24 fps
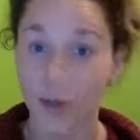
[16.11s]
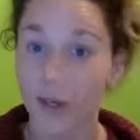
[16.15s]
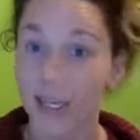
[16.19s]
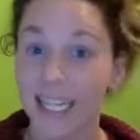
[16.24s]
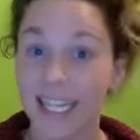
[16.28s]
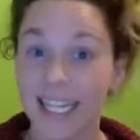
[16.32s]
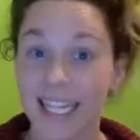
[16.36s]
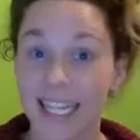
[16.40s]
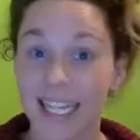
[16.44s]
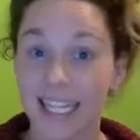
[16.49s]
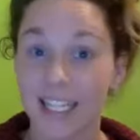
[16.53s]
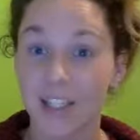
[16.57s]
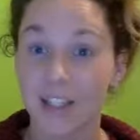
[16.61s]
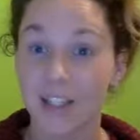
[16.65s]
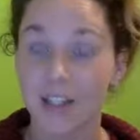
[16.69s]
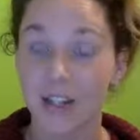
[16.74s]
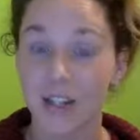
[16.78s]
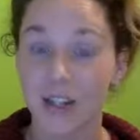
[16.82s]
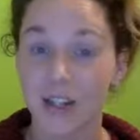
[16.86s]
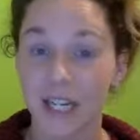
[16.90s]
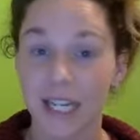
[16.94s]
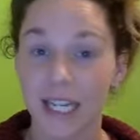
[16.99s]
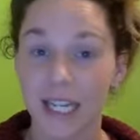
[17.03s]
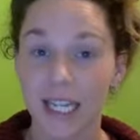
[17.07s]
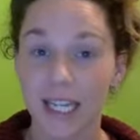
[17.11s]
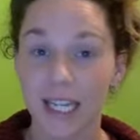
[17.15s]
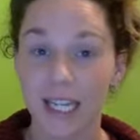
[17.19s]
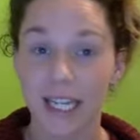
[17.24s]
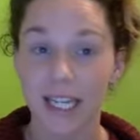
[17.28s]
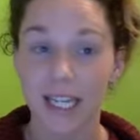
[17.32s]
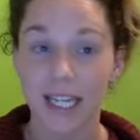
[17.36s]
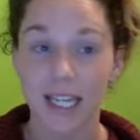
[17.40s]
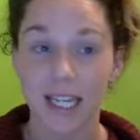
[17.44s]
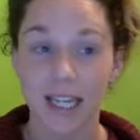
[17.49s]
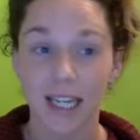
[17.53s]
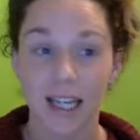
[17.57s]
oily journey.
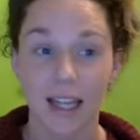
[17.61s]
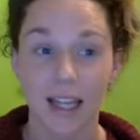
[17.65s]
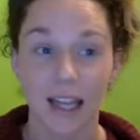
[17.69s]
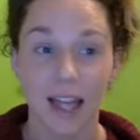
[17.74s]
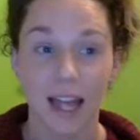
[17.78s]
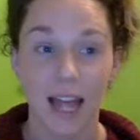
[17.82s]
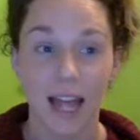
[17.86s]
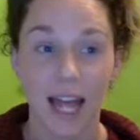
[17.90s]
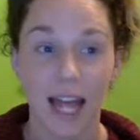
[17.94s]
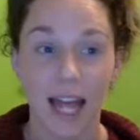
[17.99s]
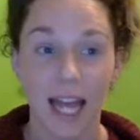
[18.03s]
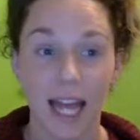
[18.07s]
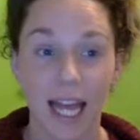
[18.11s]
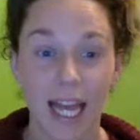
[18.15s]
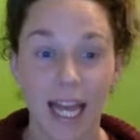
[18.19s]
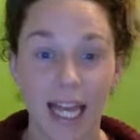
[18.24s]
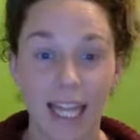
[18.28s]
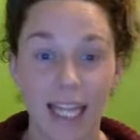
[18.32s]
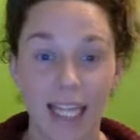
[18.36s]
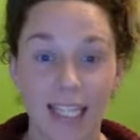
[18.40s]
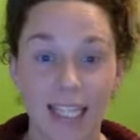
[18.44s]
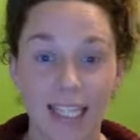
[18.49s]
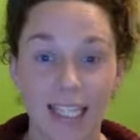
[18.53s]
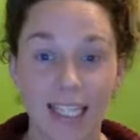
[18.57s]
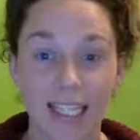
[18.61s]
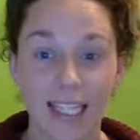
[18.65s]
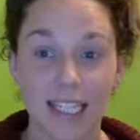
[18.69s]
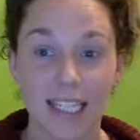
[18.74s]
And